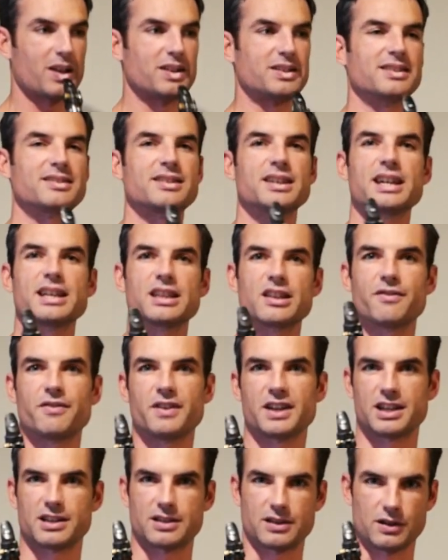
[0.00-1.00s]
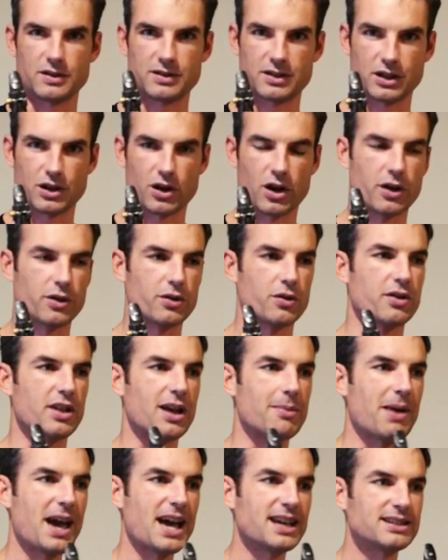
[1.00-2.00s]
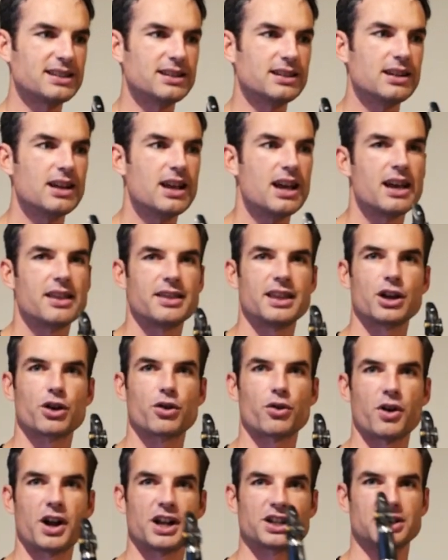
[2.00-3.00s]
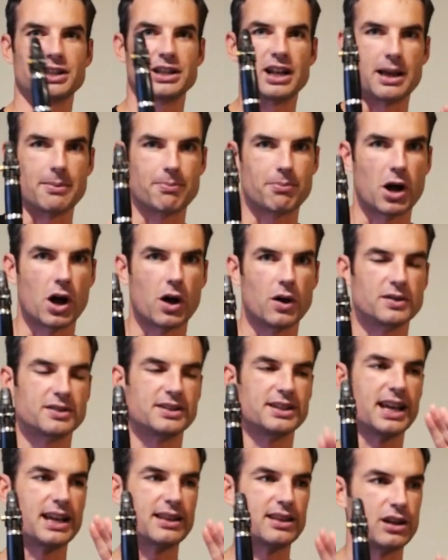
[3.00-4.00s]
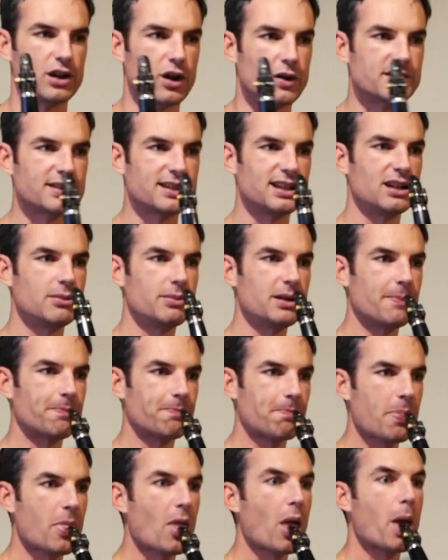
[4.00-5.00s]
Just to get the fingers used to going through that pattern, then gradually pulsing out the notes a little bit.